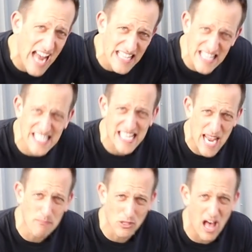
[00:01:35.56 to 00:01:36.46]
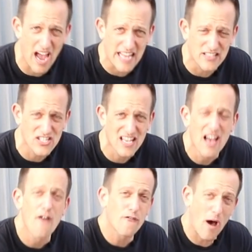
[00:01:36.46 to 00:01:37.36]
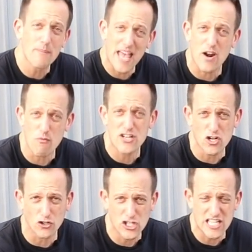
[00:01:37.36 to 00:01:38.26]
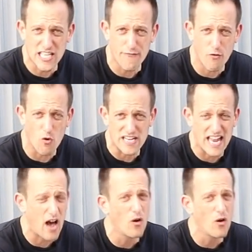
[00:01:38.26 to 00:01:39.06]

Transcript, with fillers: lot of the same lines from that original GT40.